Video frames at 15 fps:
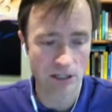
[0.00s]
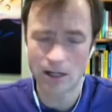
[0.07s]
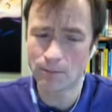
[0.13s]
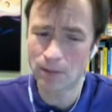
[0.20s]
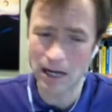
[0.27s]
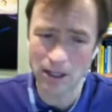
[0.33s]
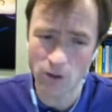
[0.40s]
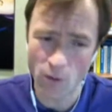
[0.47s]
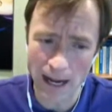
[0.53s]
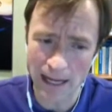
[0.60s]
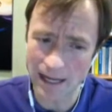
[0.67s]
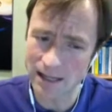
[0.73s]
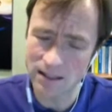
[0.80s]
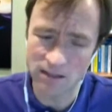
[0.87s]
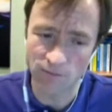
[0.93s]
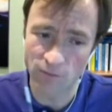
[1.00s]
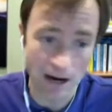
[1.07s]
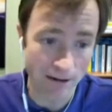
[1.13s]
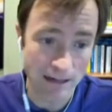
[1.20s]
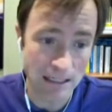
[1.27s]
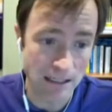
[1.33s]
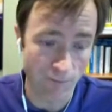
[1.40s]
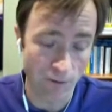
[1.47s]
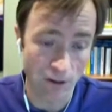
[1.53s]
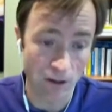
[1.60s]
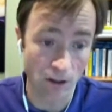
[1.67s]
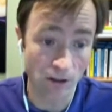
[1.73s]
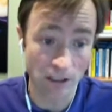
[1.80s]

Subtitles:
And by the way, it's very difficult.